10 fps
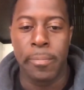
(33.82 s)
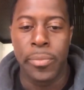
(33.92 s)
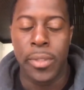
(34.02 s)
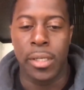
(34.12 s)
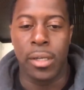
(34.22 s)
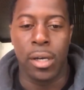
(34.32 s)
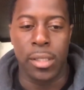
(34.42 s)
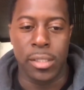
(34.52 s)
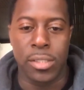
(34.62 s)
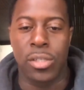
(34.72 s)
you know all the
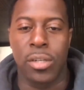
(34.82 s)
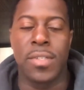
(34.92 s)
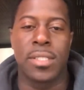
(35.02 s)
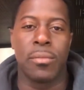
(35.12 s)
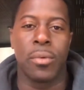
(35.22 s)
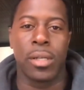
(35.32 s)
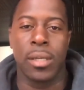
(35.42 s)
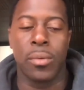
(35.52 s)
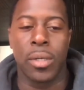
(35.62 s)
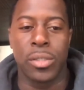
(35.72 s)
good service and work that
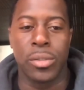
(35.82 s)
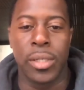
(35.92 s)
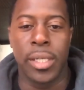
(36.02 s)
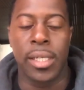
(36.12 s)
we're doing.